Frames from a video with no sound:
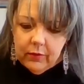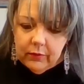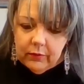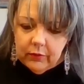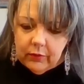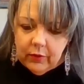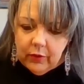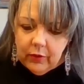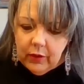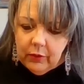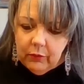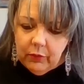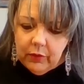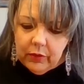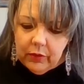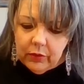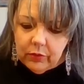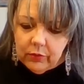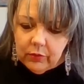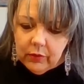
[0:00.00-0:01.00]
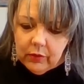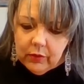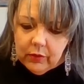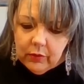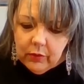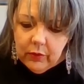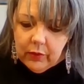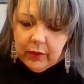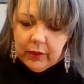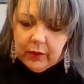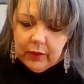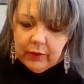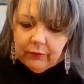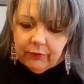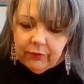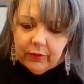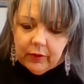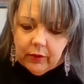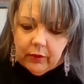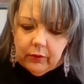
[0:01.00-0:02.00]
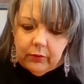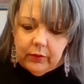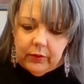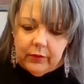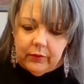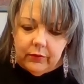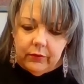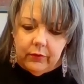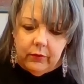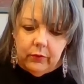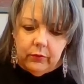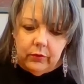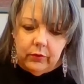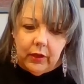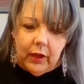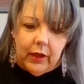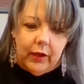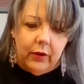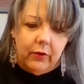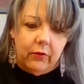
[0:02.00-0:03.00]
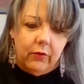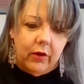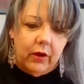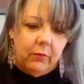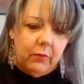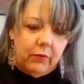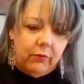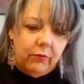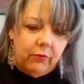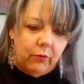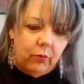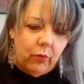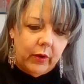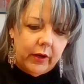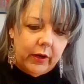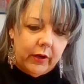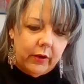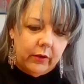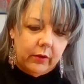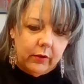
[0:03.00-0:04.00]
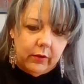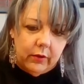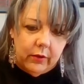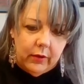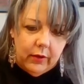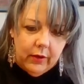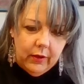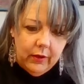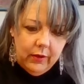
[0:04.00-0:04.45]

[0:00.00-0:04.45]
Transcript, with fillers: So I went through and I followed its little diagram of where